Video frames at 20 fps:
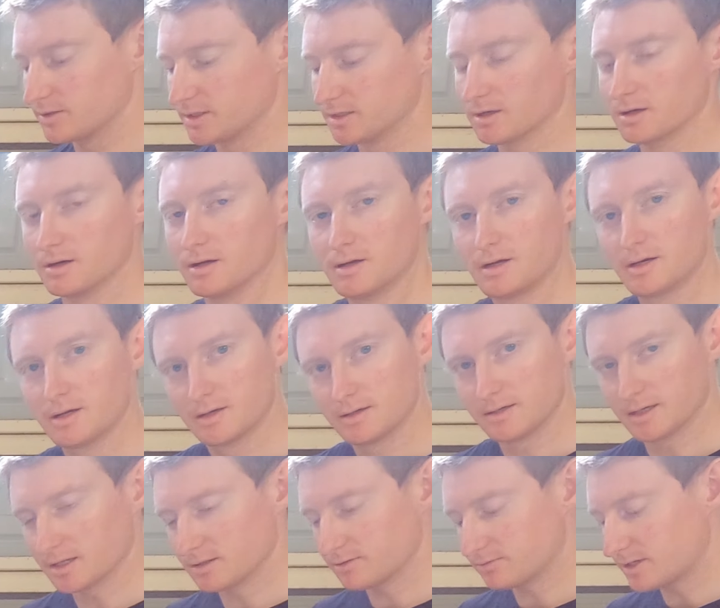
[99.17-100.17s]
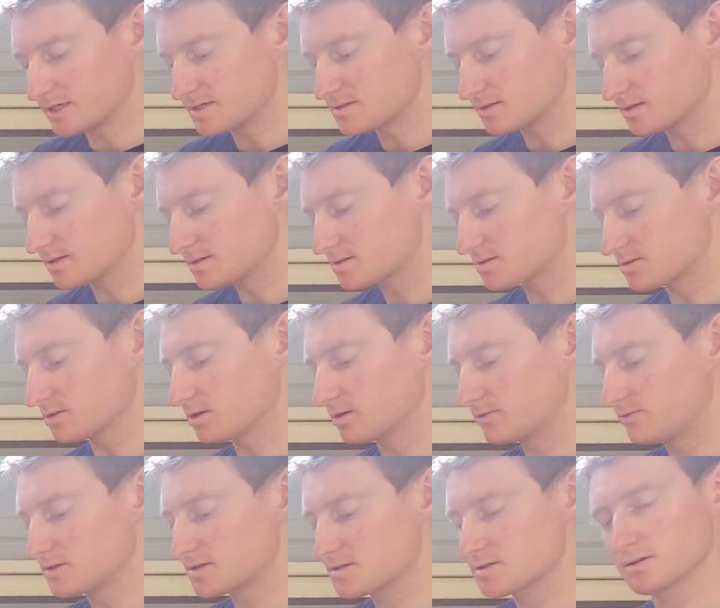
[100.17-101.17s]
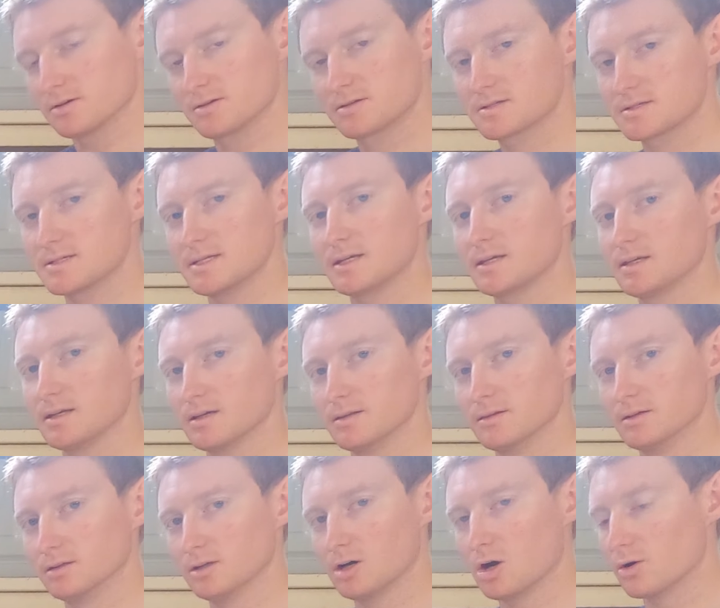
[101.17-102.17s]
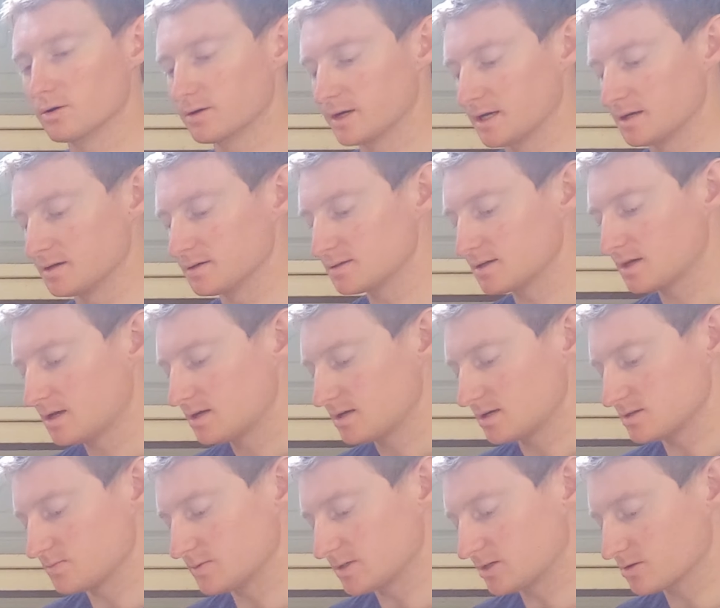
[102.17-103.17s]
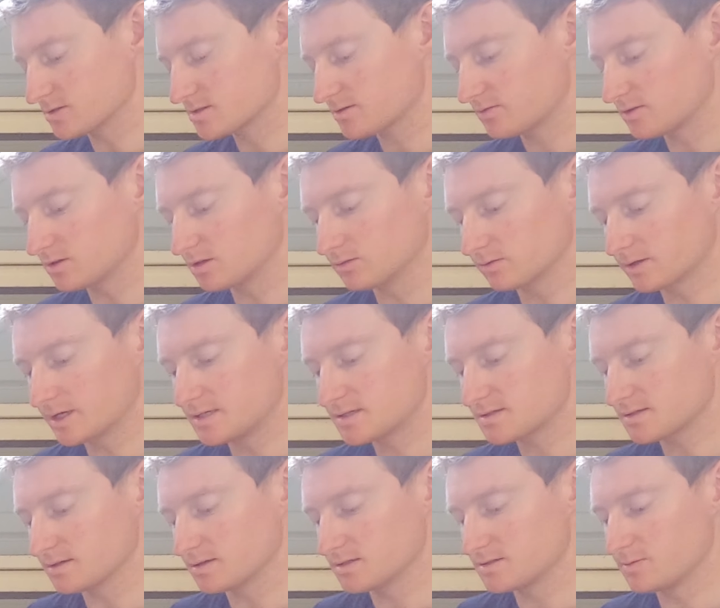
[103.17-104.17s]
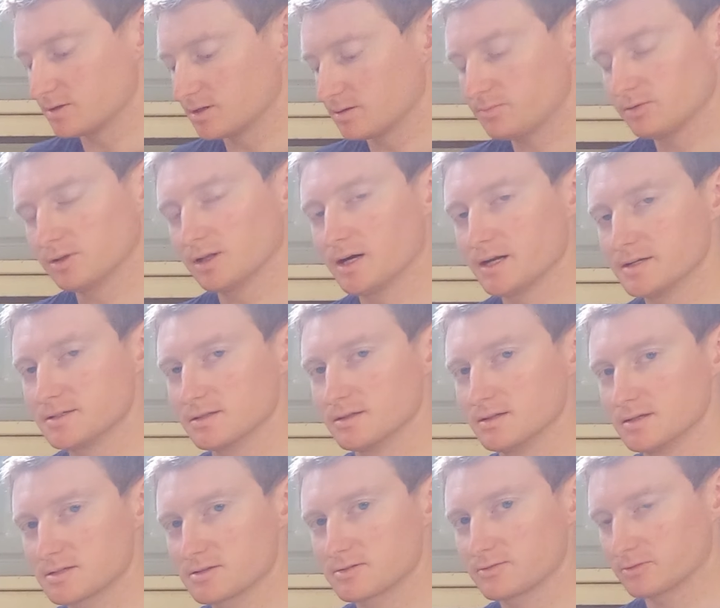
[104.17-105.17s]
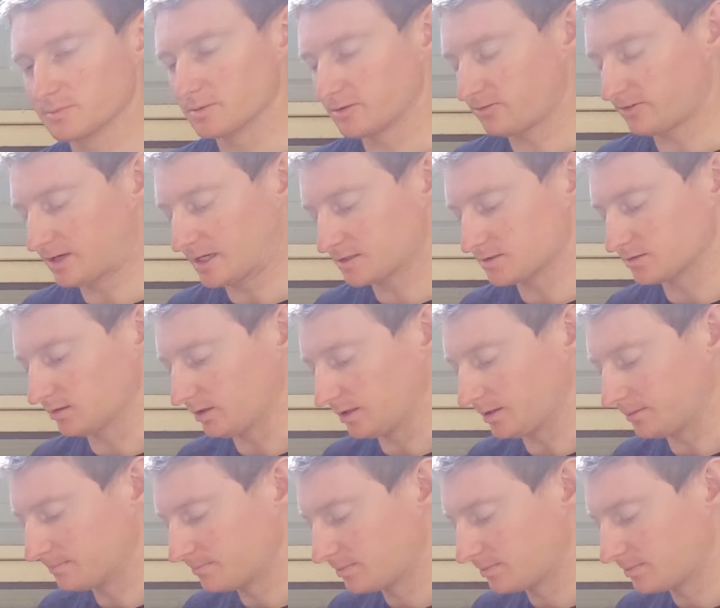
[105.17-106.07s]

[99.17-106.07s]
we go. Now the reason this stove is so sticky at the lower end is because of the grease that has been applied to this from the factory.